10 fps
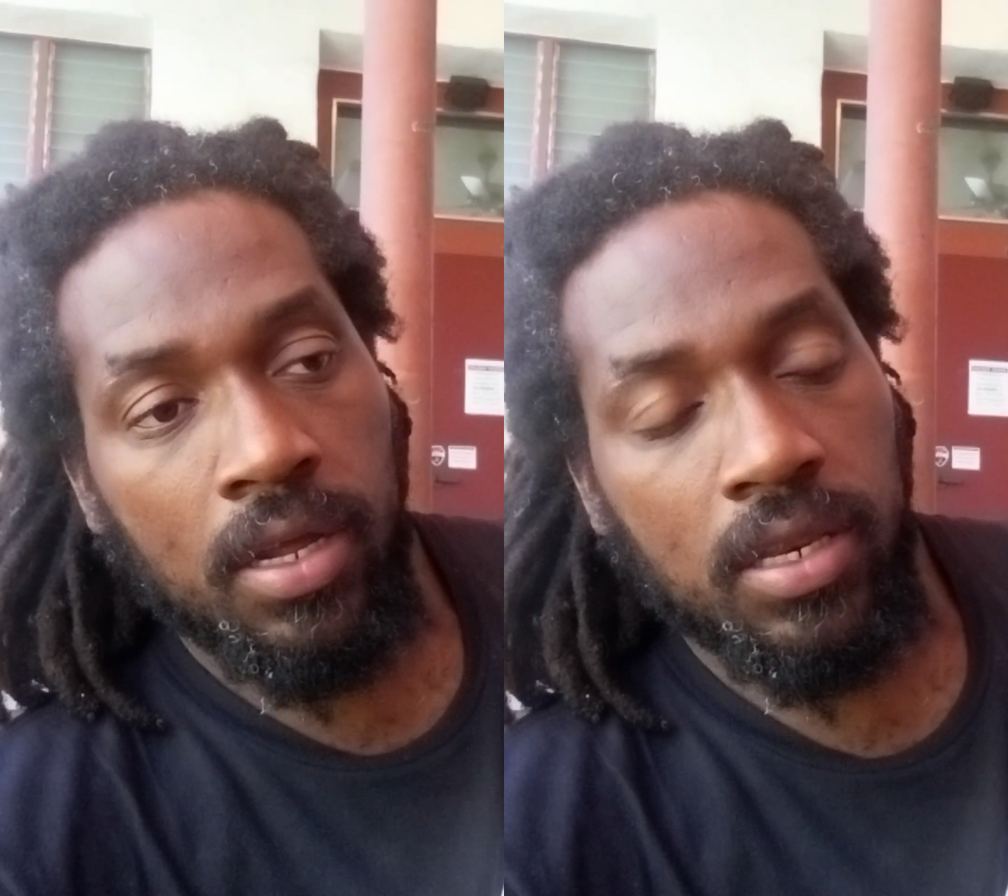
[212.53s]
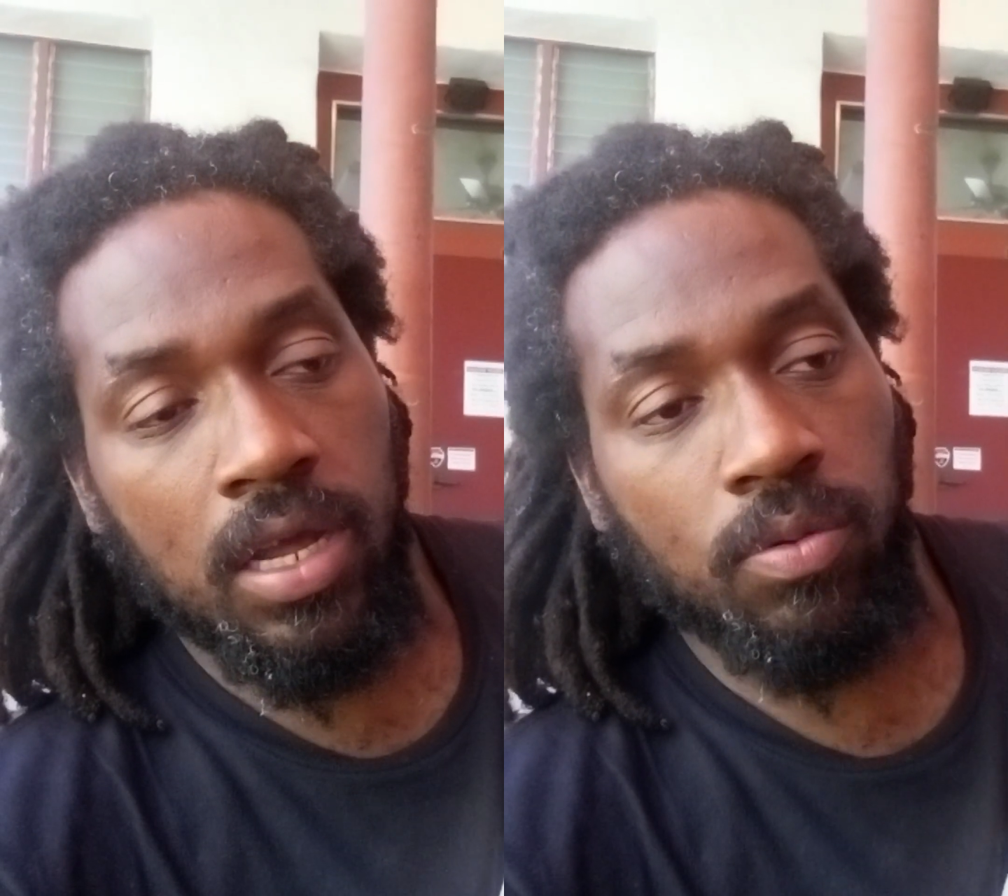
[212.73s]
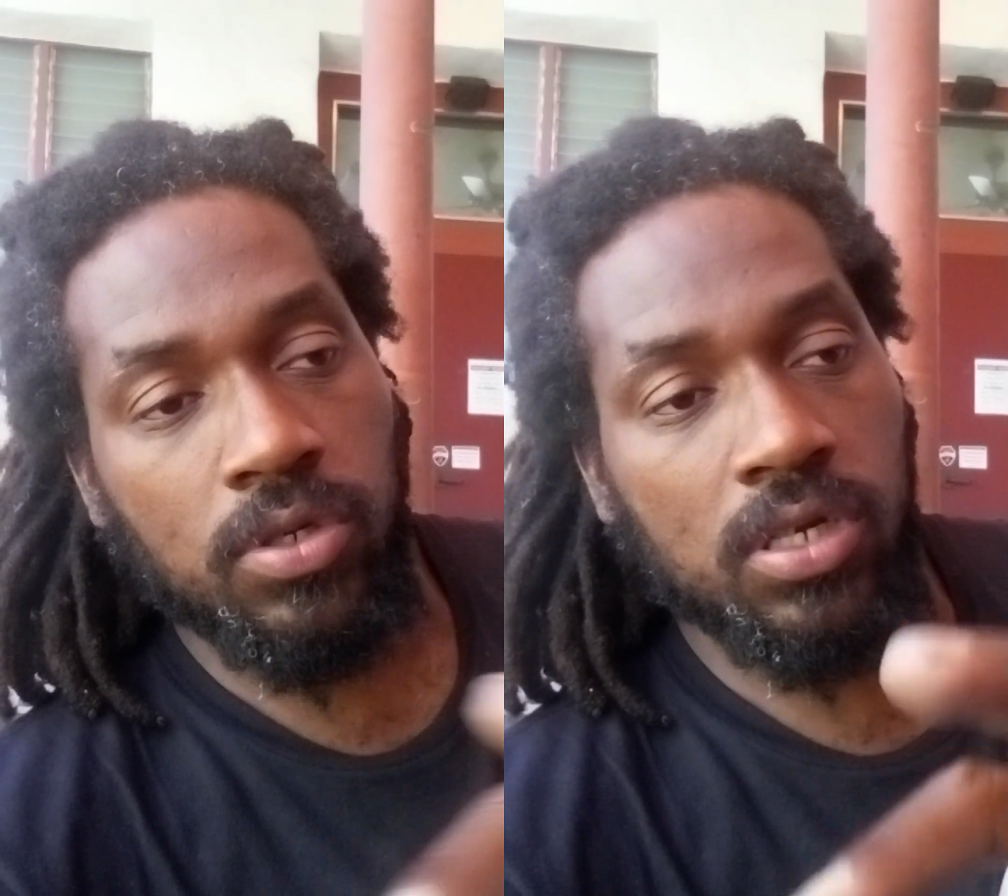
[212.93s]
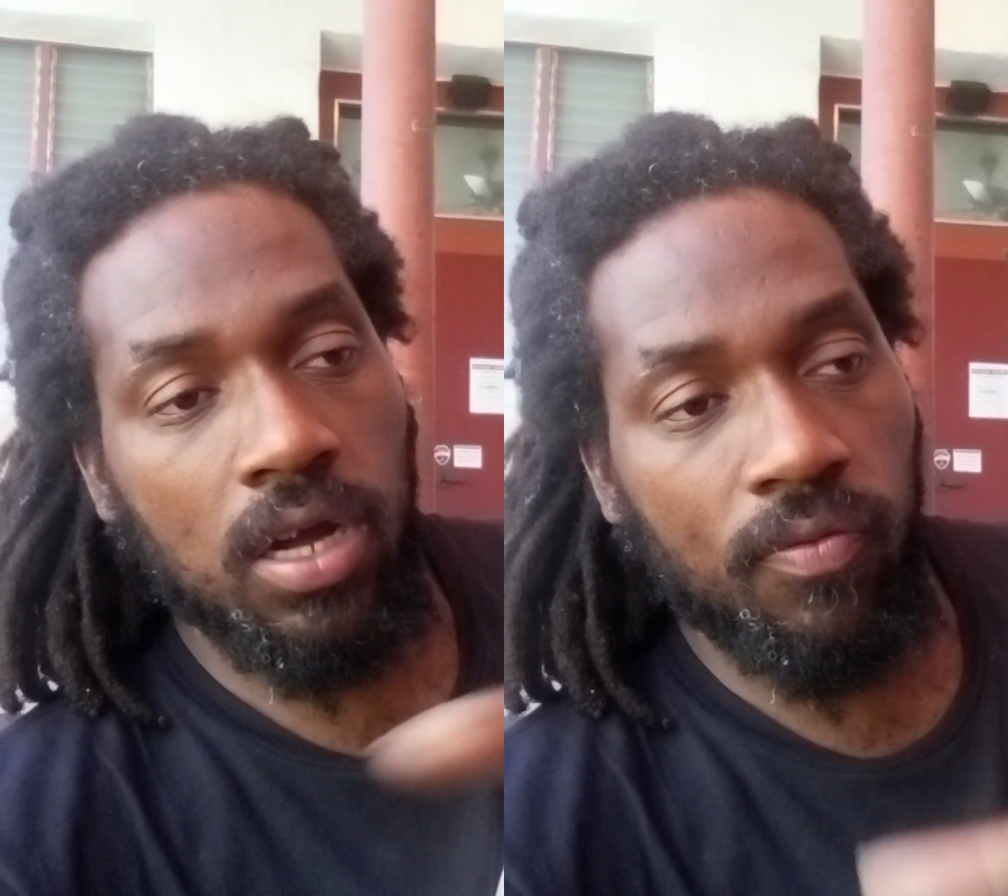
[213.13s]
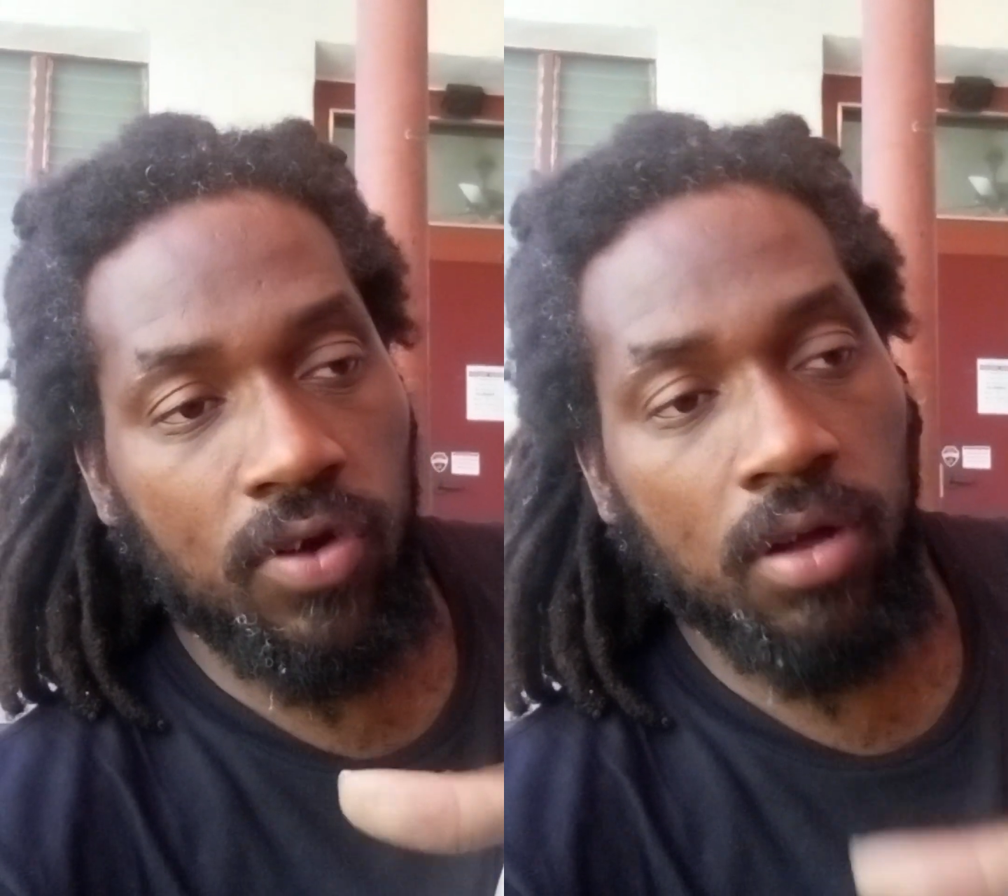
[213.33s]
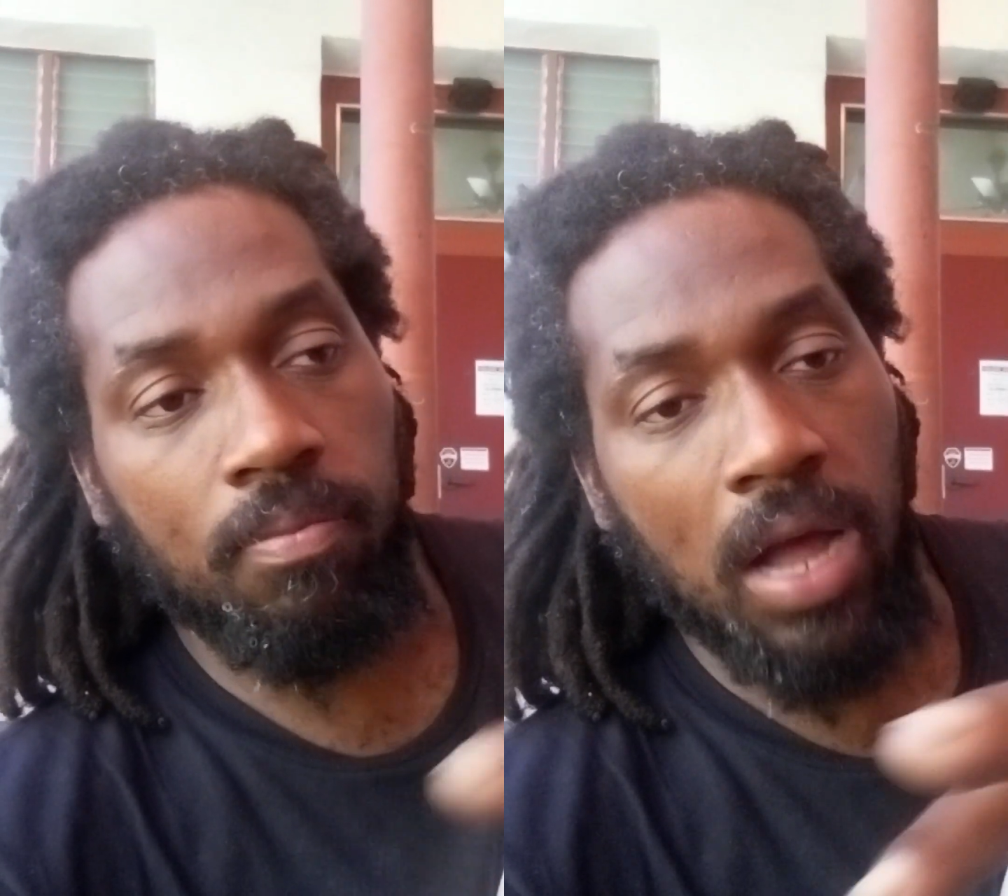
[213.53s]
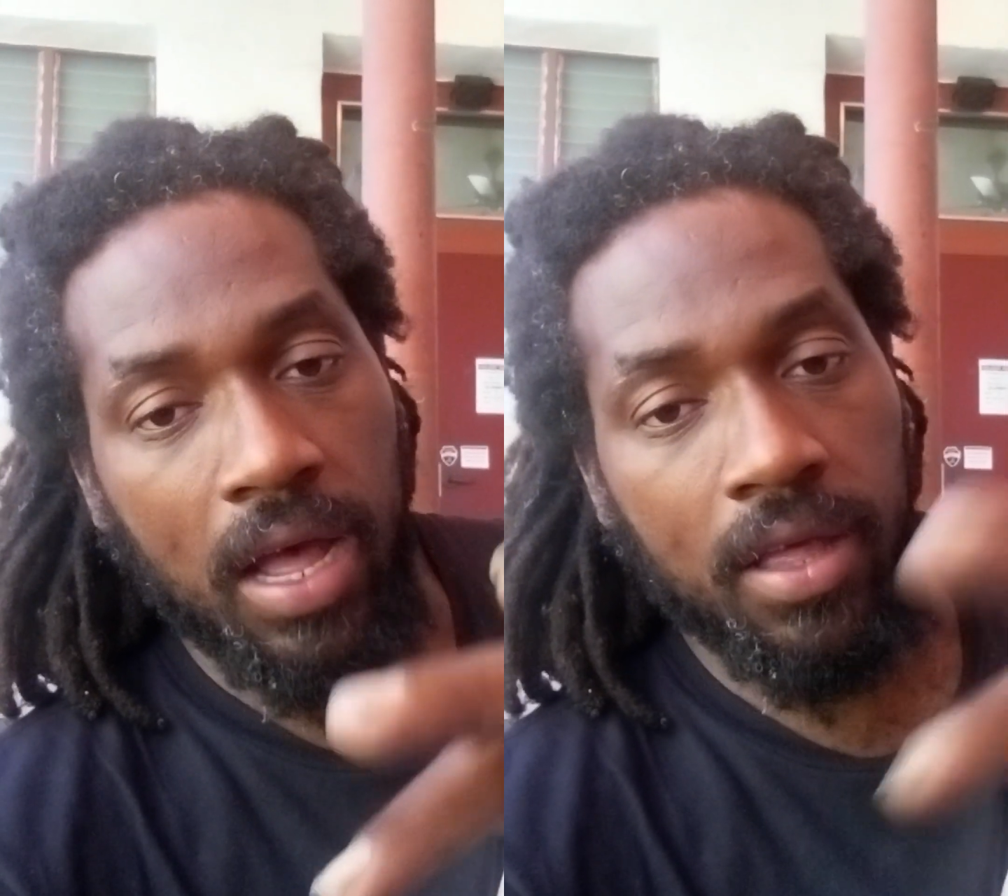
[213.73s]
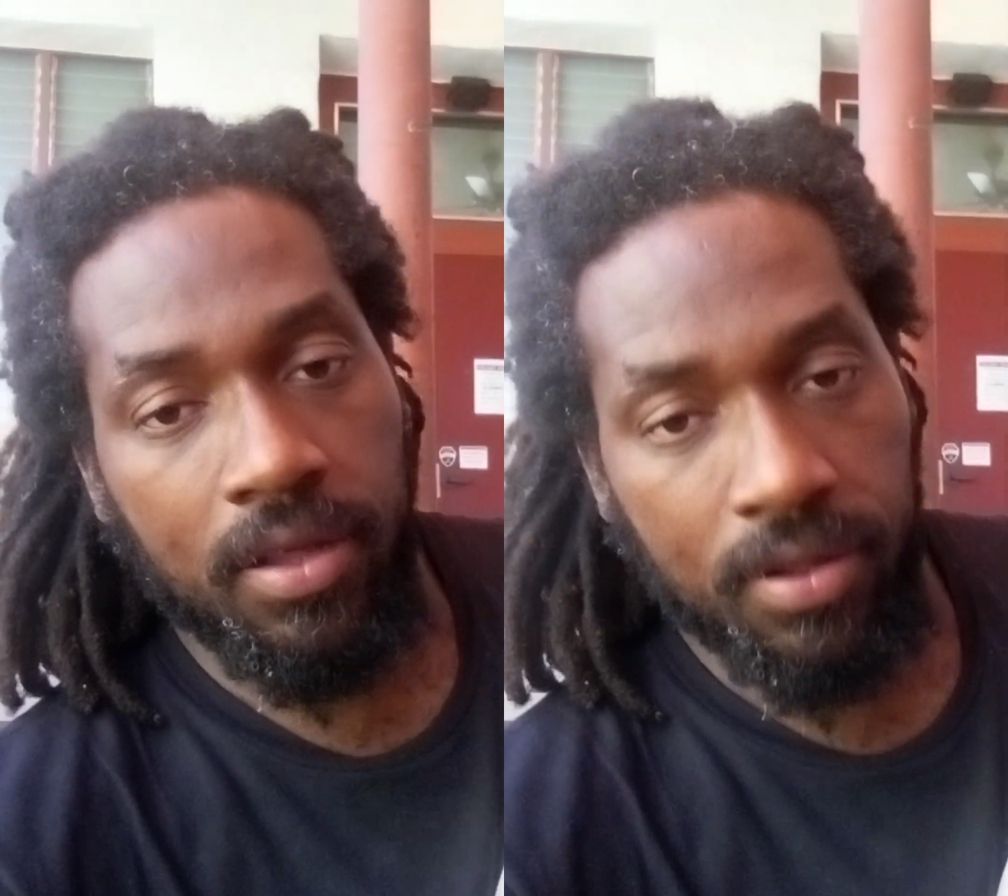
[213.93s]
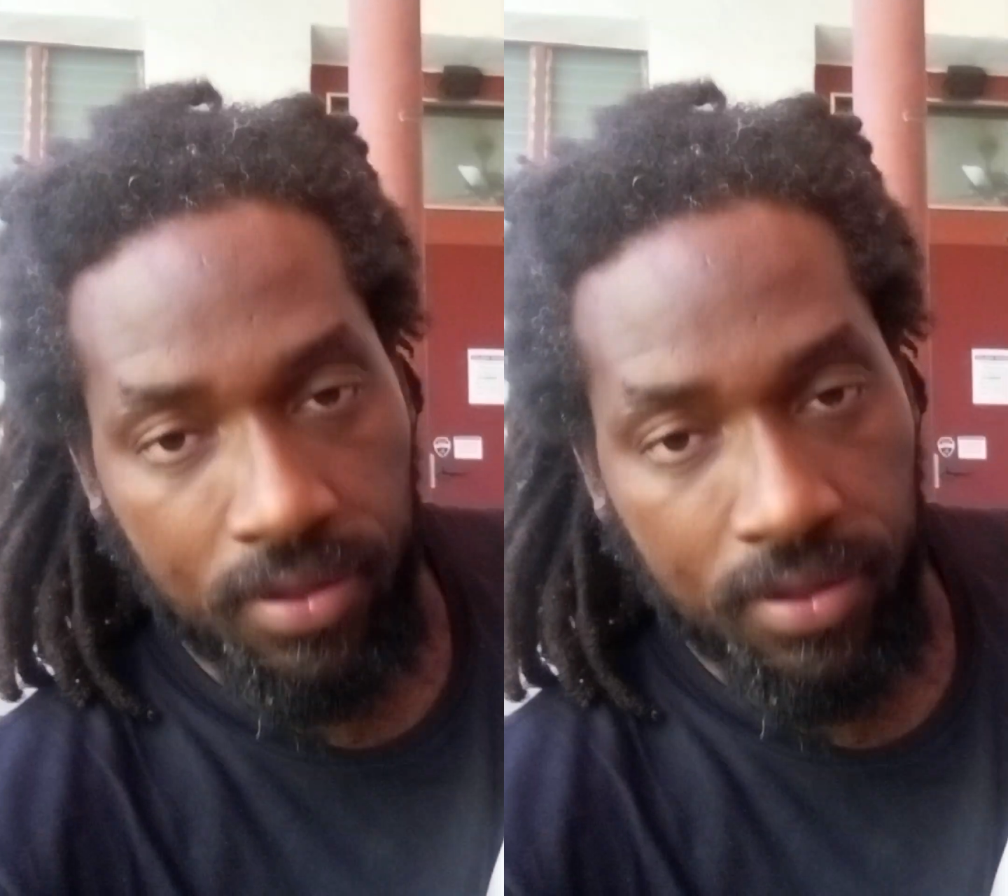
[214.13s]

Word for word: that was covered up by